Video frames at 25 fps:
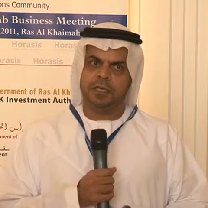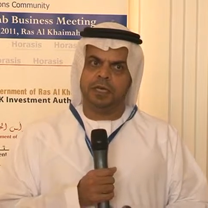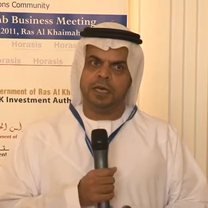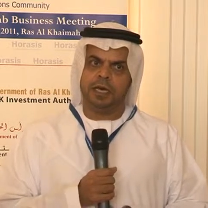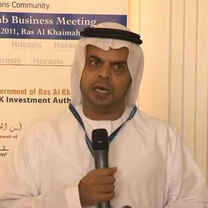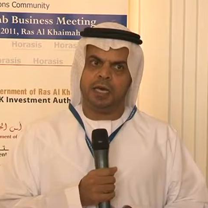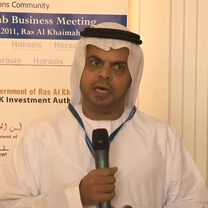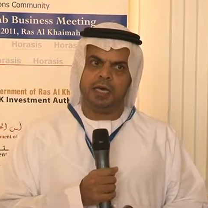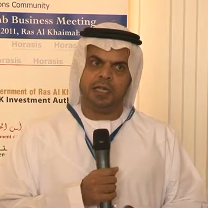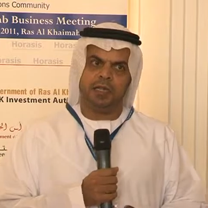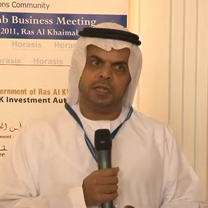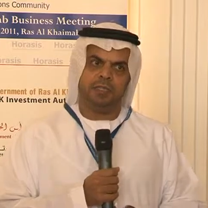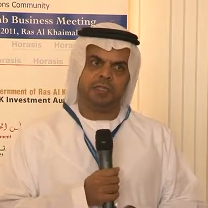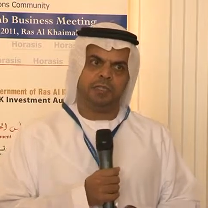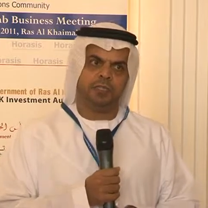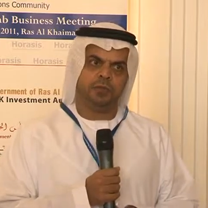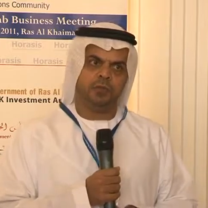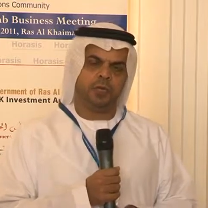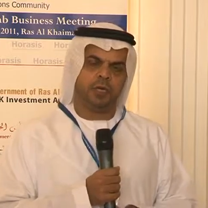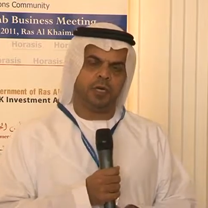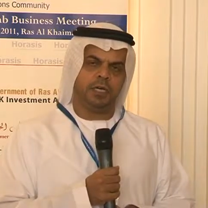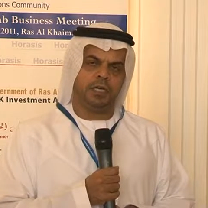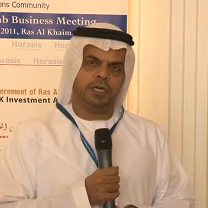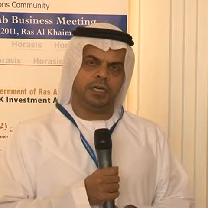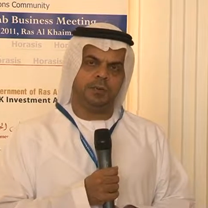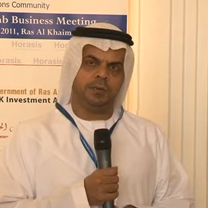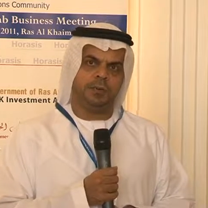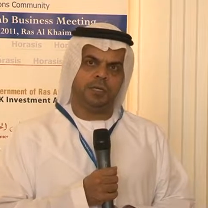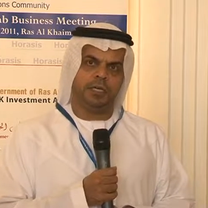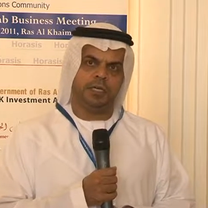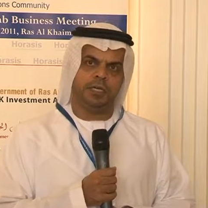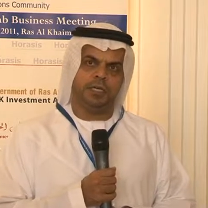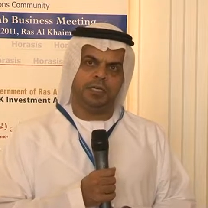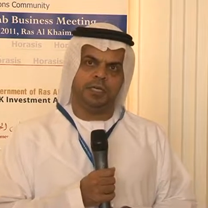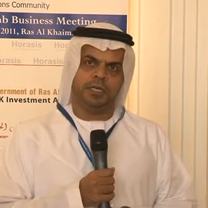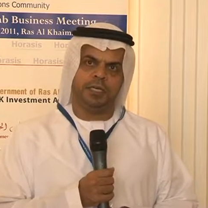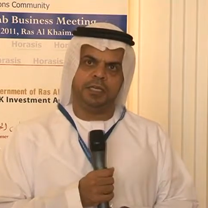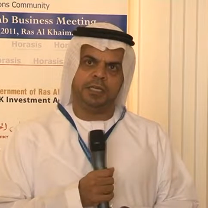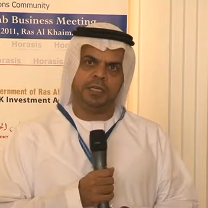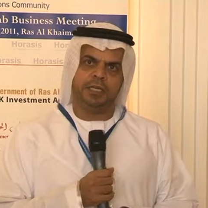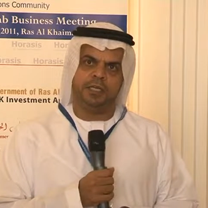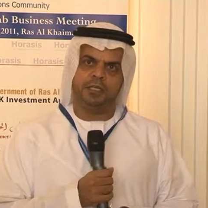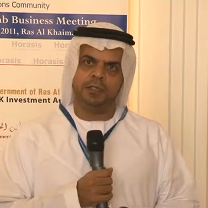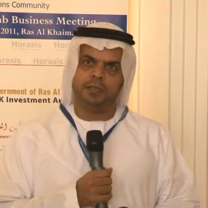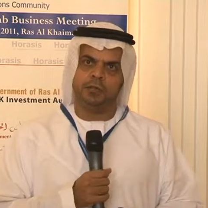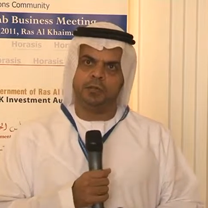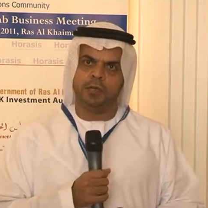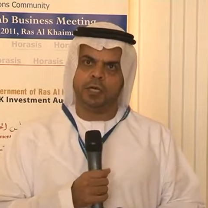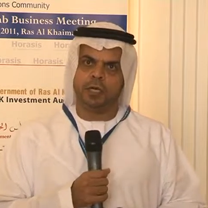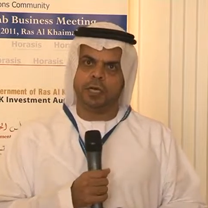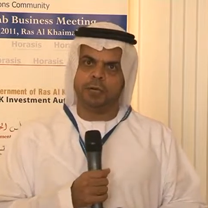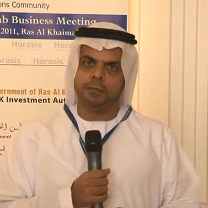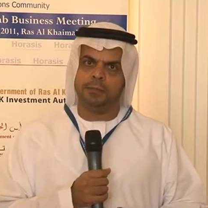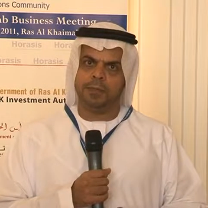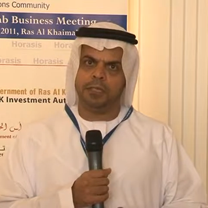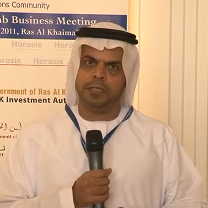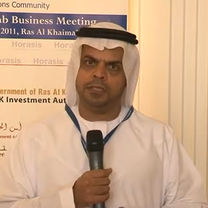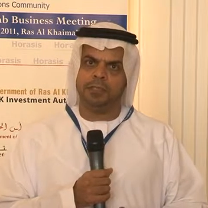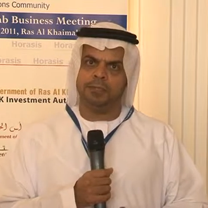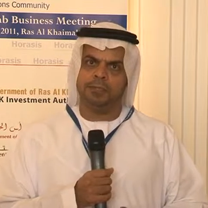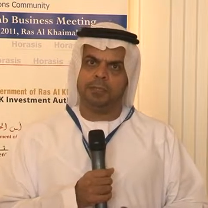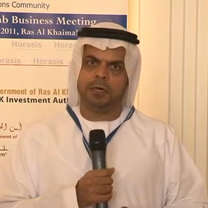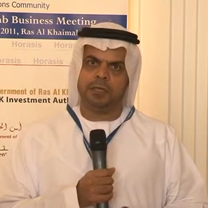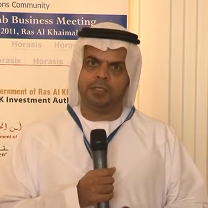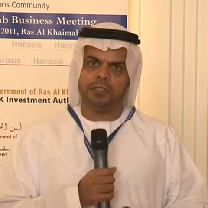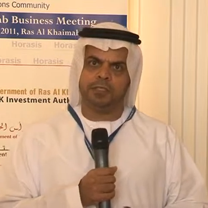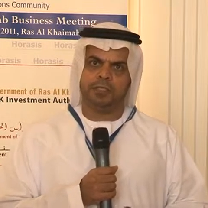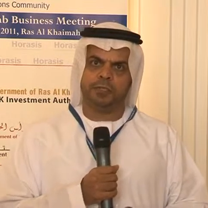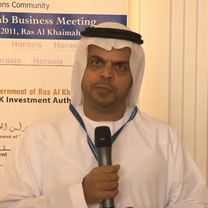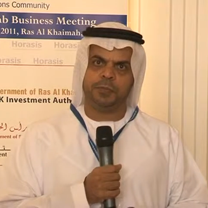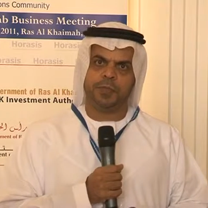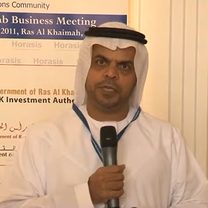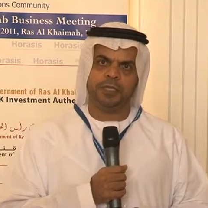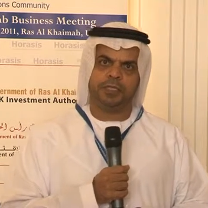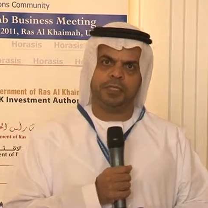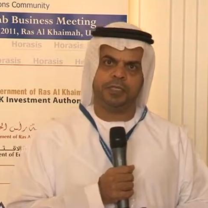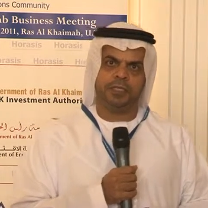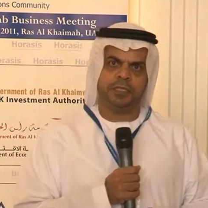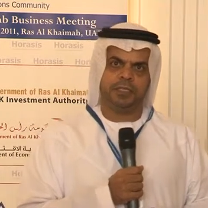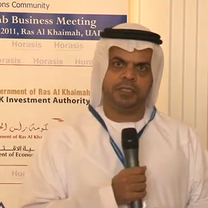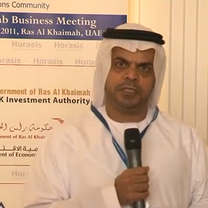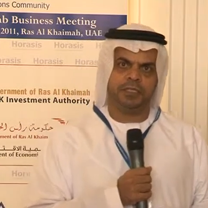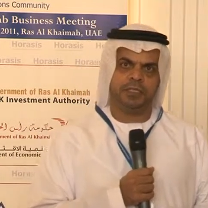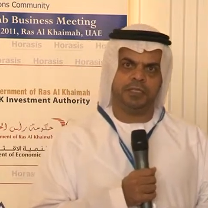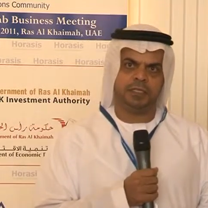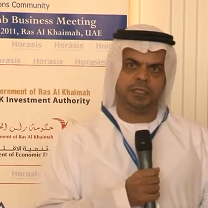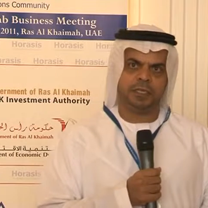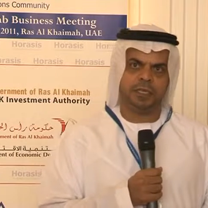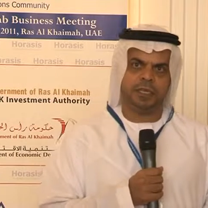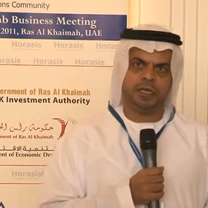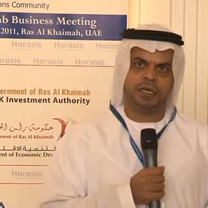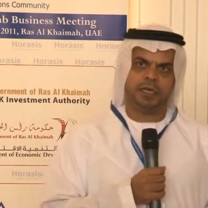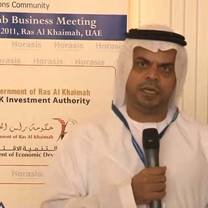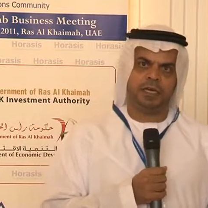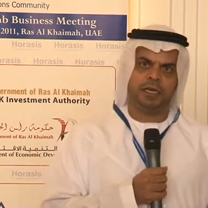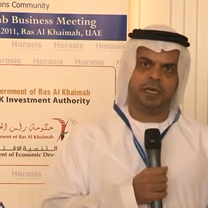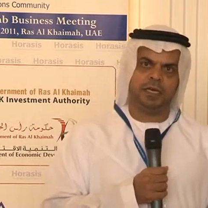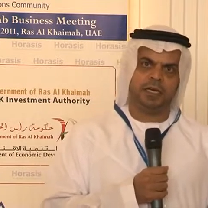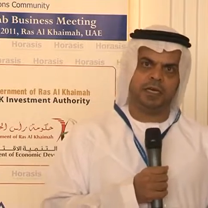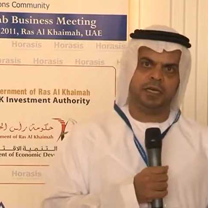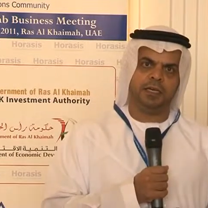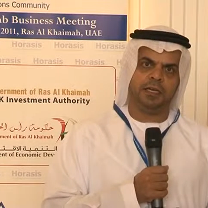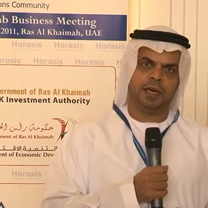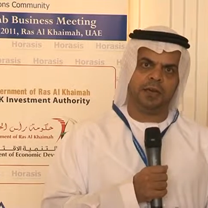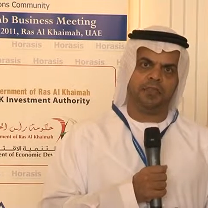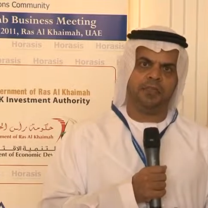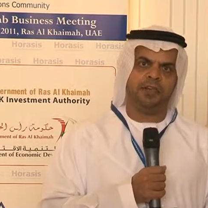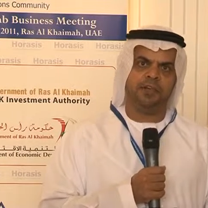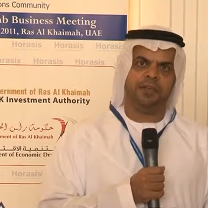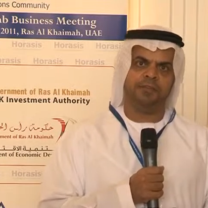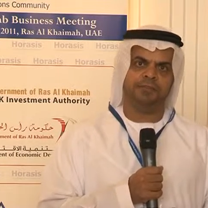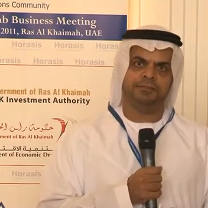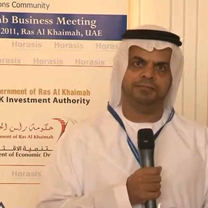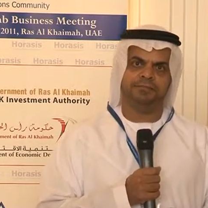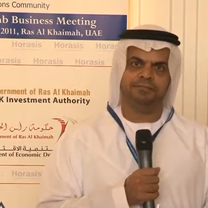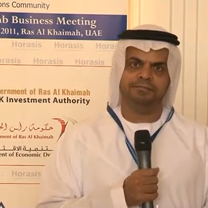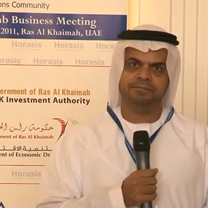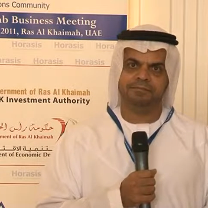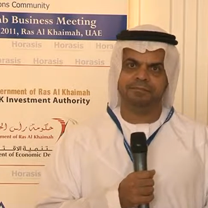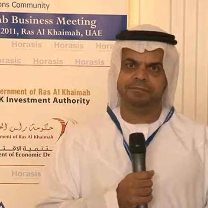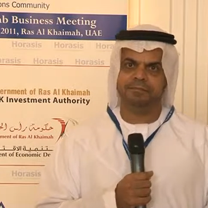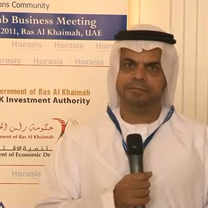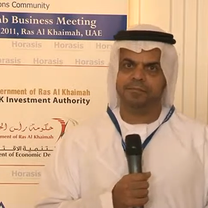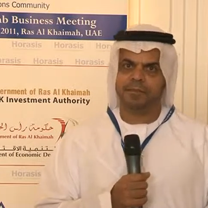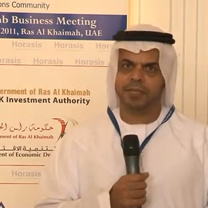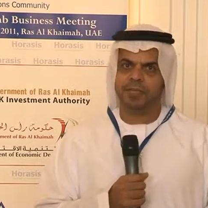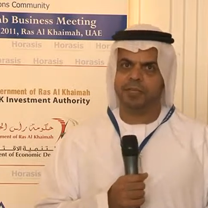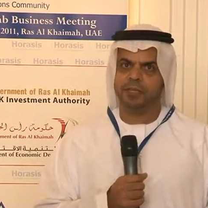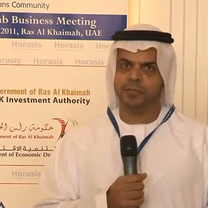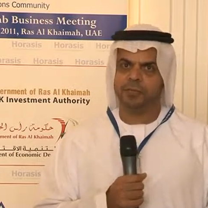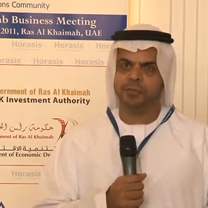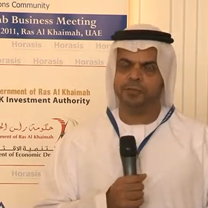And this is why I'm really keen to come and participate in this uh, gathering. Thank